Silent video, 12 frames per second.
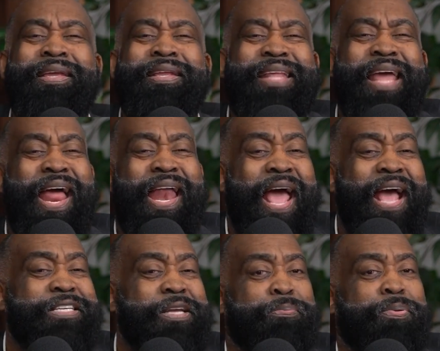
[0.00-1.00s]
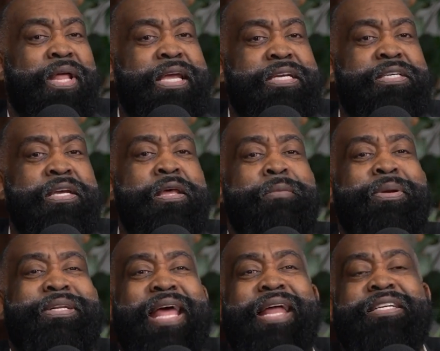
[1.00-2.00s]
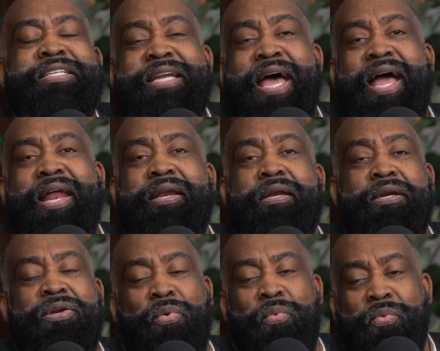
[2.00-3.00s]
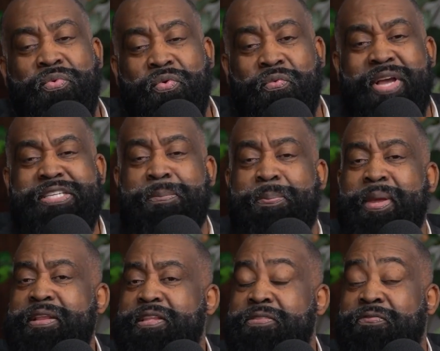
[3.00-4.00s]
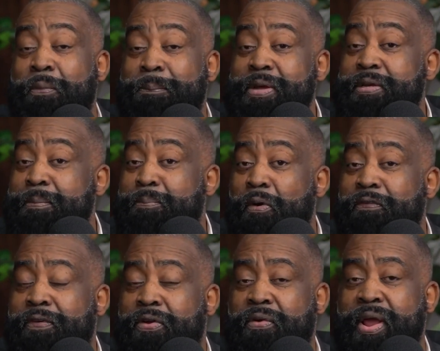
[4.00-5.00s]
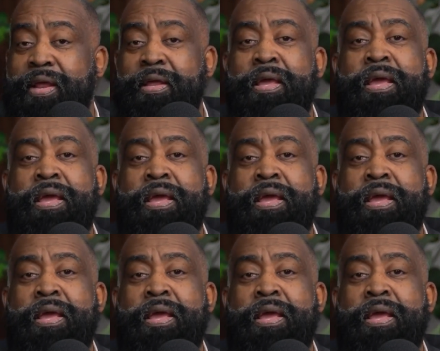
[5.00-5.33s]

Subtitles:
That has a place, but that is not the recipe for building perfect credit.